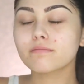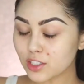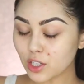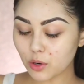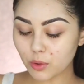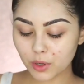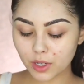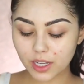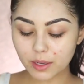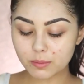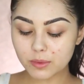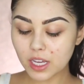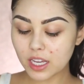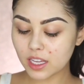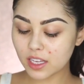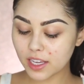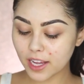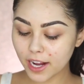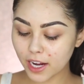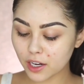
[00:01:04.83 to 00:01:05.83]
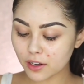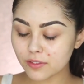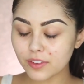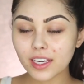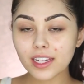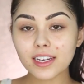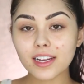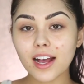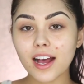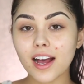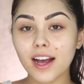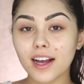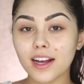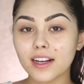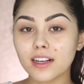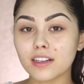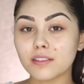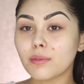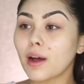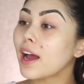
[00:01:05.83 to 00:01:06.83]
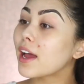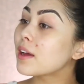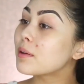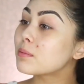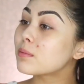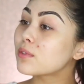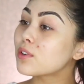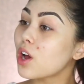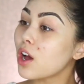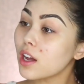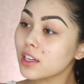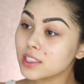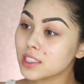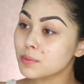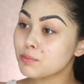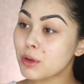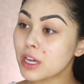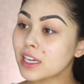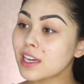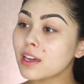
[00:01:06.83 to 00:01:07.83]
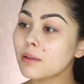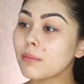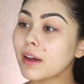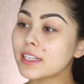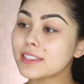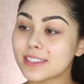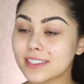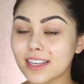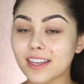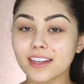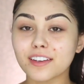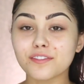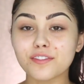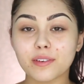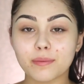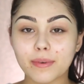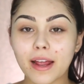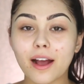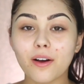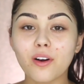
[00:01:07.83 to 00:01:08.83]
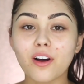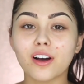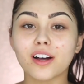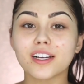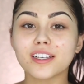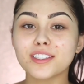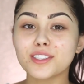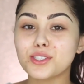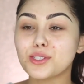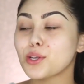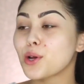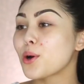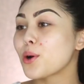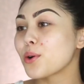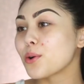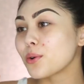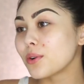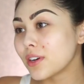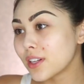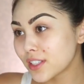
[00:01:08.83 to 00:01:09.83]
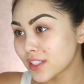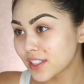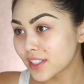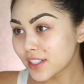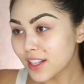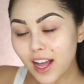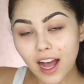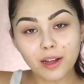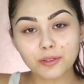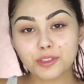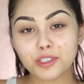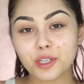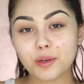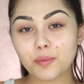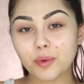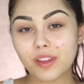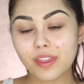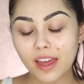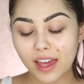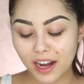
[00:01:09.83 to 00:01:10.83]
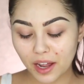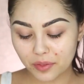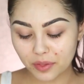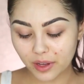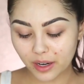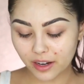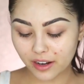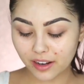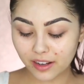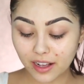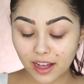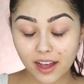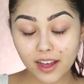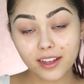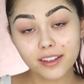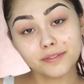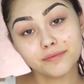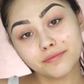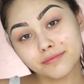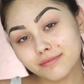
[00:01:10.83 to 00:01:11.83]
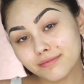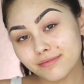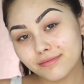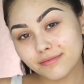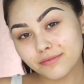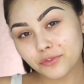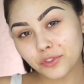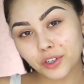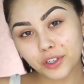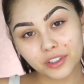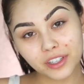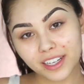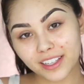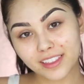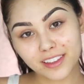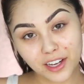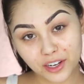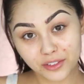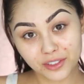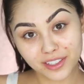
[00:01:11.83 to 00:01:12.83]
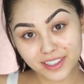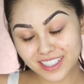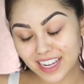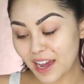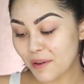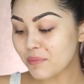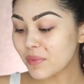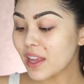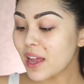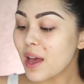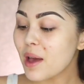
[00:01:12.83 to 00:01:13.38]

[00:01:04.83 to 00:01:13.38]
don't worry, I'm taking care of it. I'm not picking my skin from now on, so I'm just gonna put that out there for like the 100th time.